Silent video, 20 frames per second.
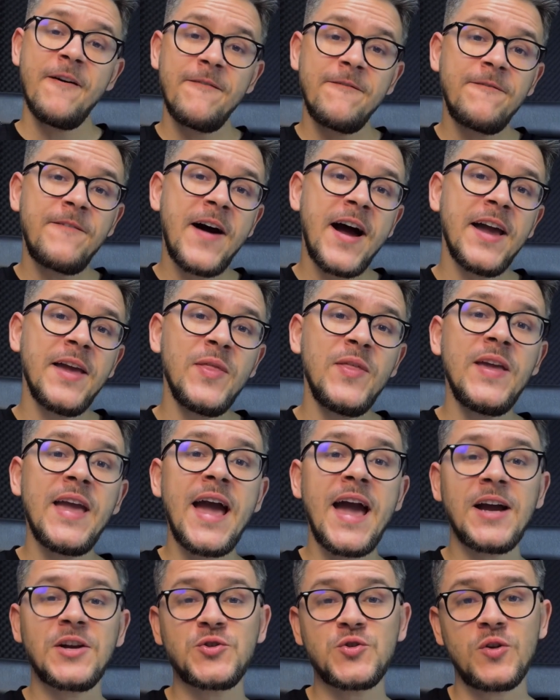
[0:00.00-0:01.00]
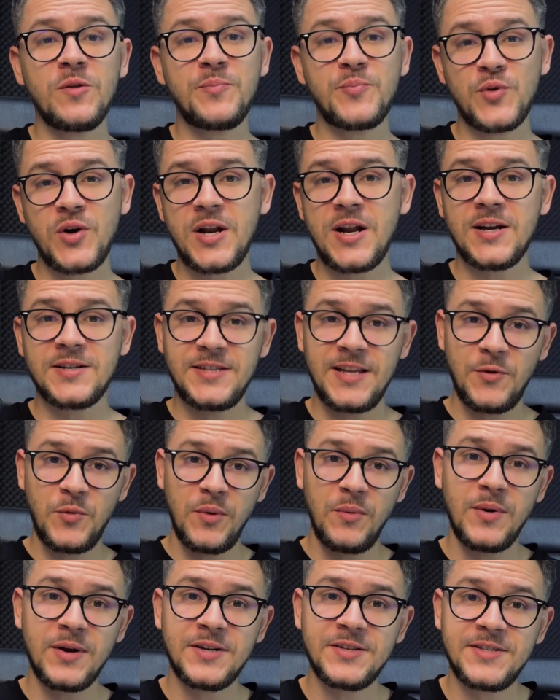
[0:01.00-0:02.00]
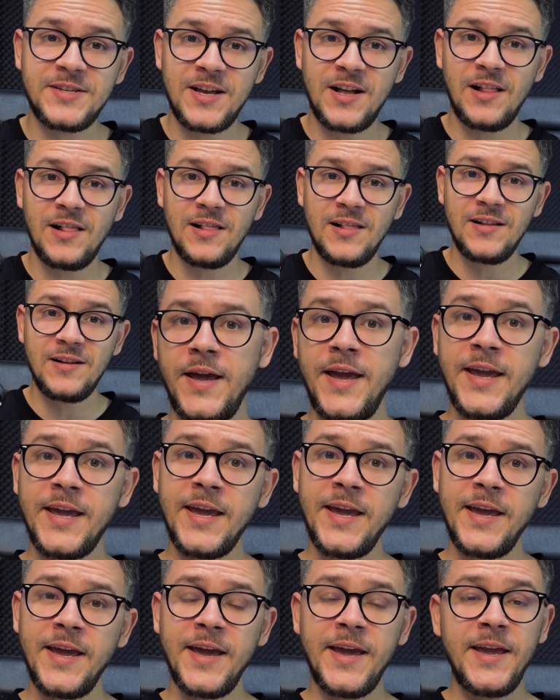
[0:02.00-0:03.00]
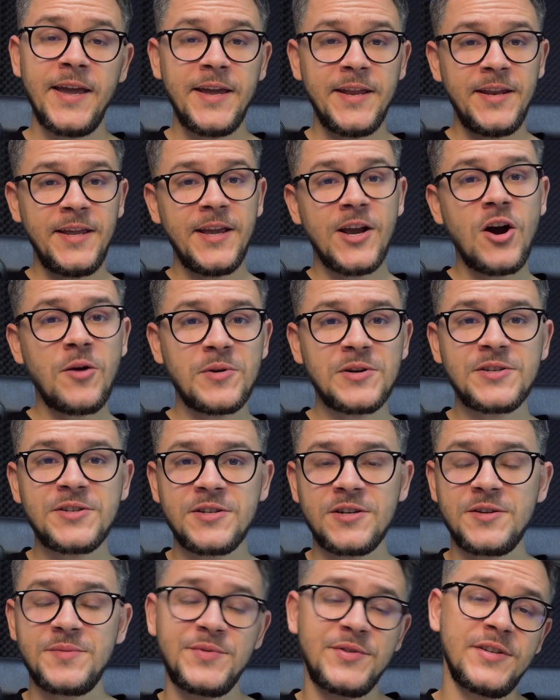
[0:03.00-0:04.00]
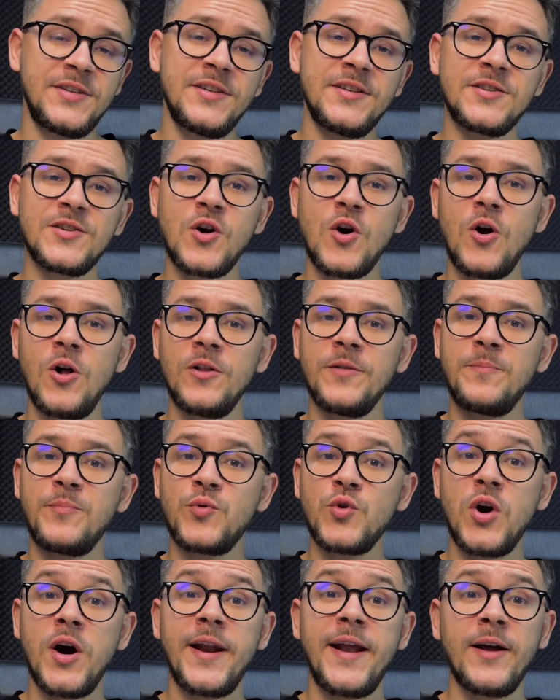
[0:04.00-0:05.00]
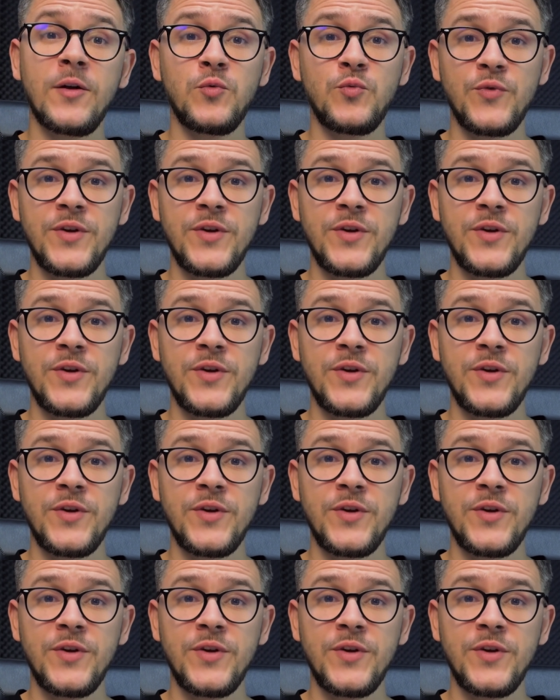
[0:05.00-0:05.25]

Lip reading: Find the actual products that we want to sell. AKA, in e-commerce terms, this is called product